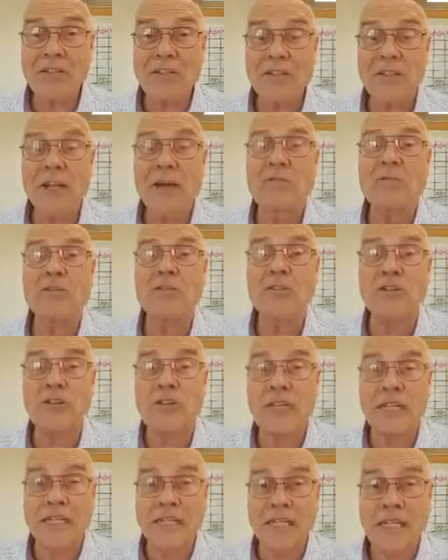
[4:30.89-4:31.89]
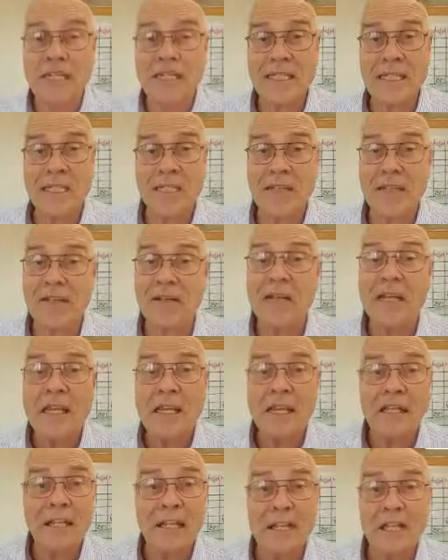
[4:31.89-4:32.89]
subs and your GCs in there
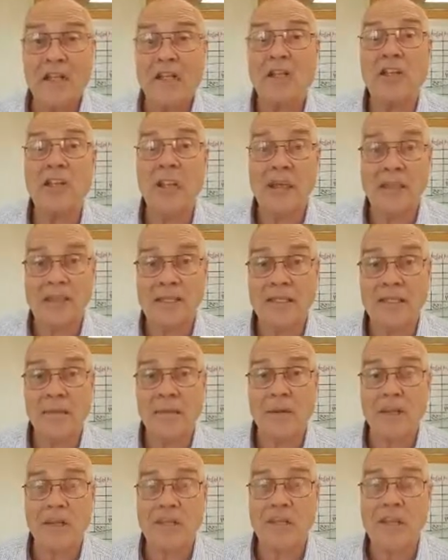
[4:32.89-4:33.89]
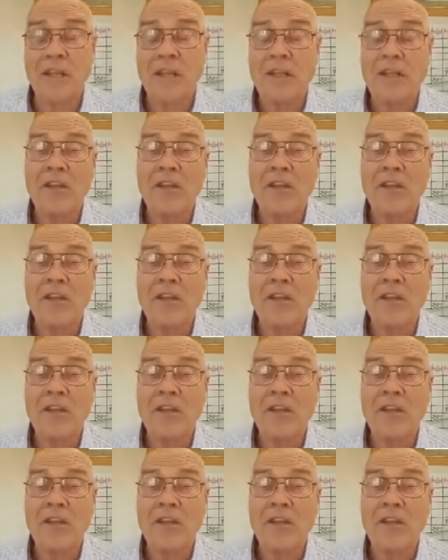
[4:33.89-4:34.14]
getting you estimates.